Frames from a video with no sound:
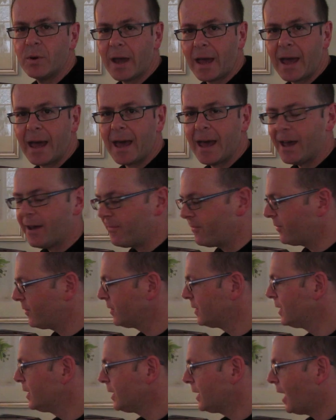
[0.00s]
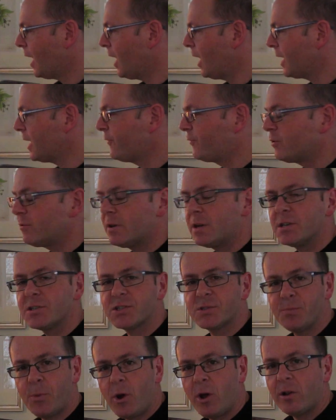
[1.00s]
have. If you're in a
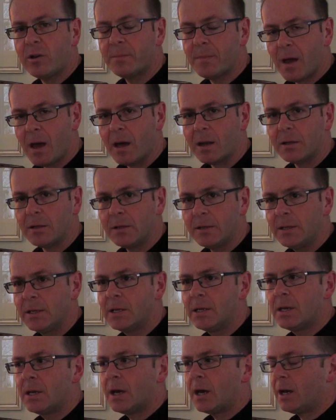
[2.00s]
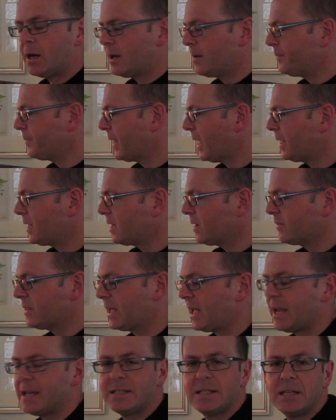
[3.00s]
smaller model, any of the
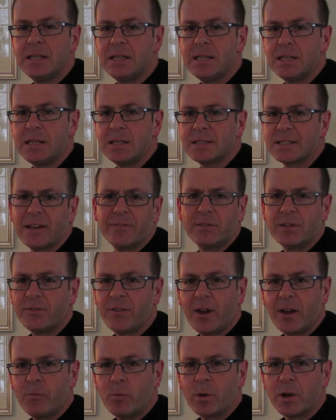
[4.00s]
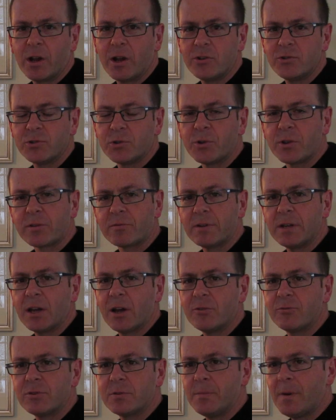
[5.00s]
AT 75, 100, or
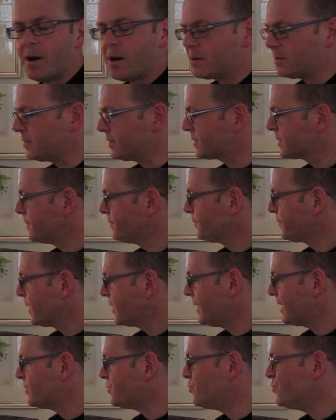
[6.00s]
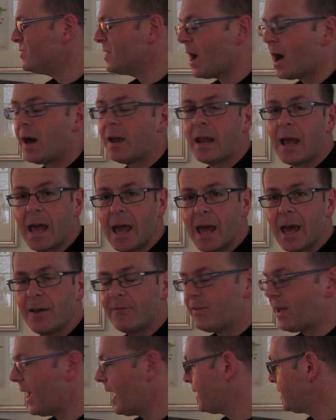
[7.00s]
300 models that do not
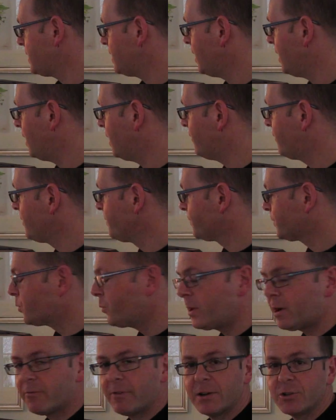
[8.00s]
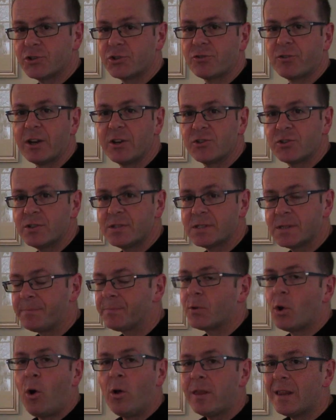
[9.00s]
have any of the quick registrations,
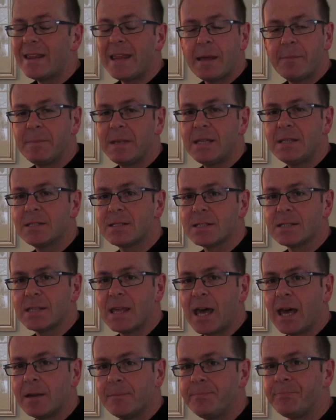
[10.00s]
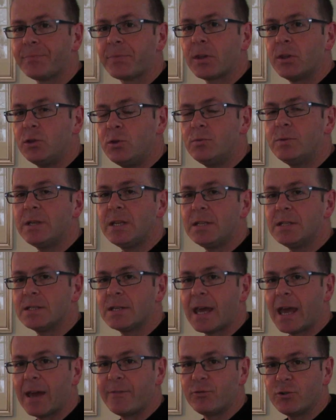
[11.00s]
all that means is that you need
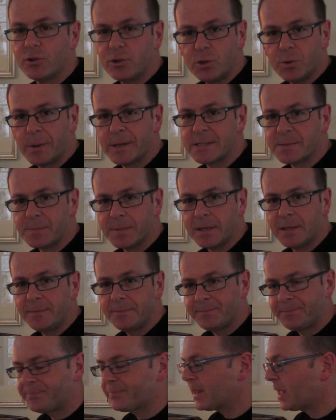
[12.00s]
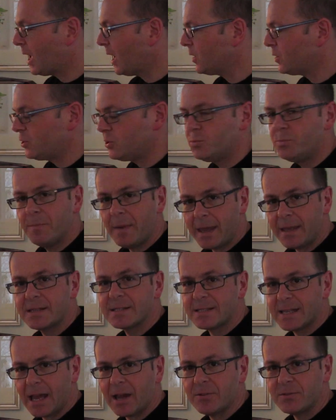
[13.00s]
to have your USB, and you make
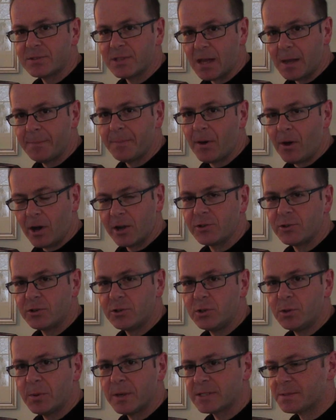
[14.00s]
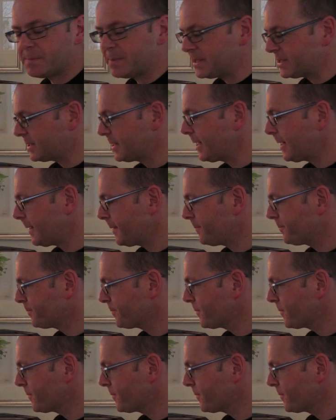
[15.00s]
sounds up on your USB stick,